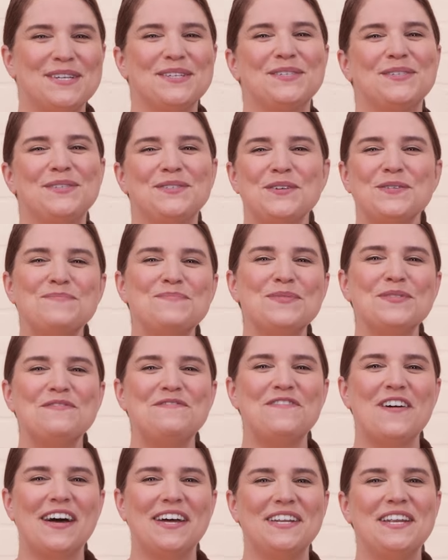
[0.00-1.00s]
a super
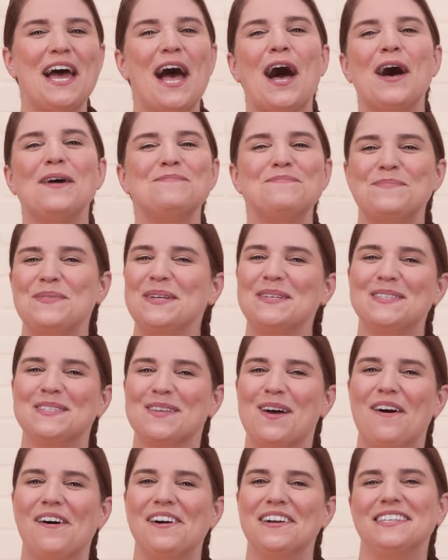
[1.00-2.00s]
fun, upbeat
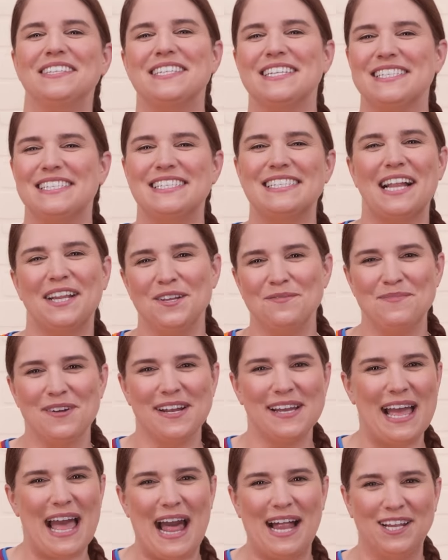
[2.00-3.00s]
song to
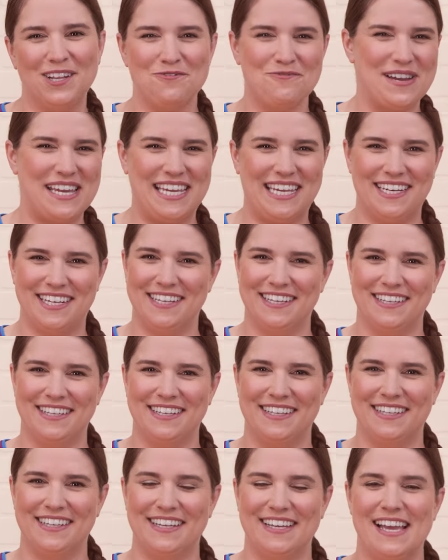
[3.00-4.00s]
celebrate Halloween.
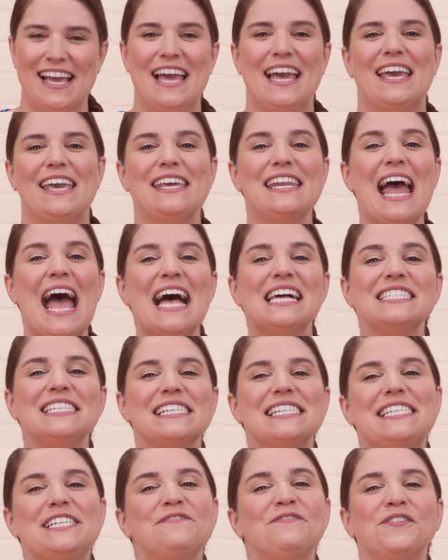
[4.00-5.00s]
It has
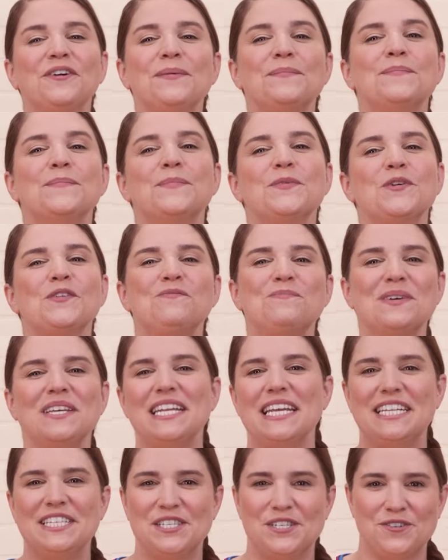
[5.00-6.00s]
different
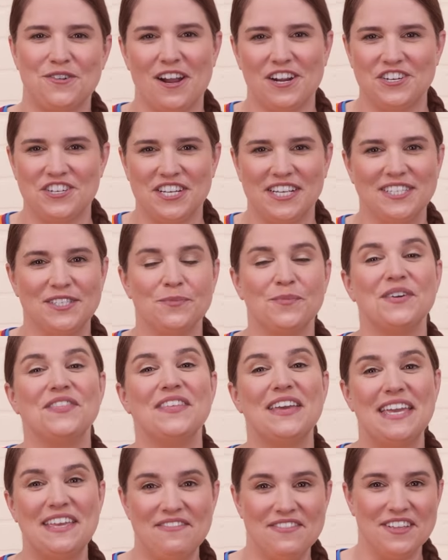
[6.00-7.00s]
movement instructions
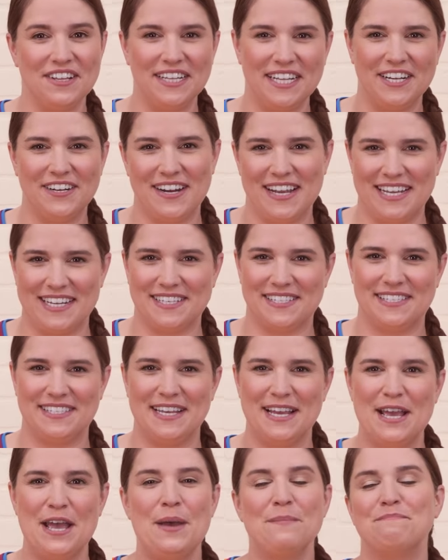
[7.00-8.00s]
within the lyrics,
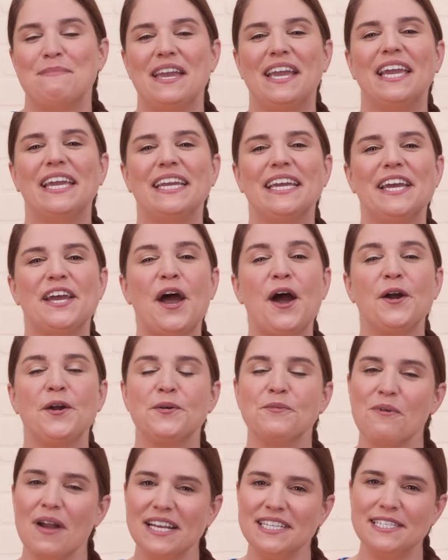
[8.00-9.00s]
making it a
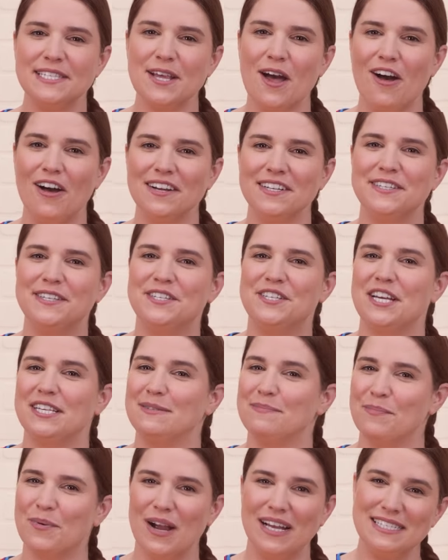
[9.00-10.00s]
great song to
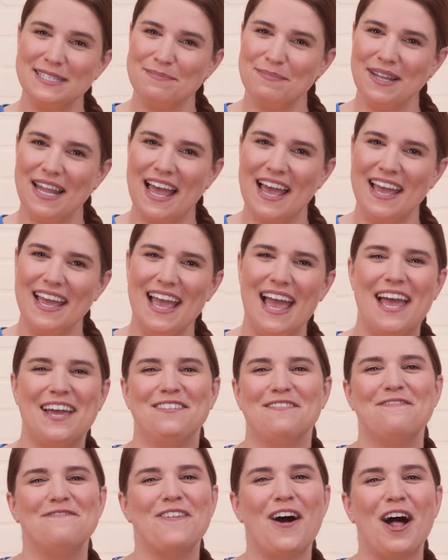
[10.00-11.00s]
just press play
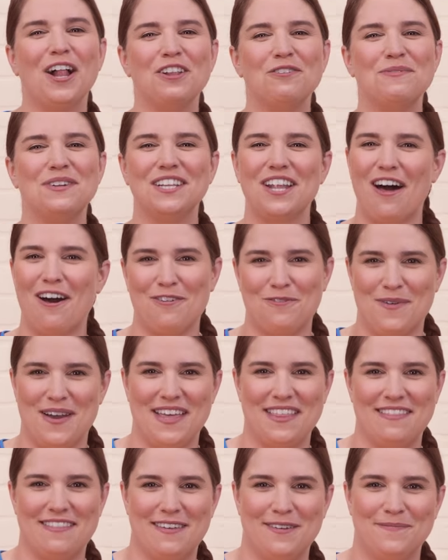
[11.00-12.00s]
and follow along with.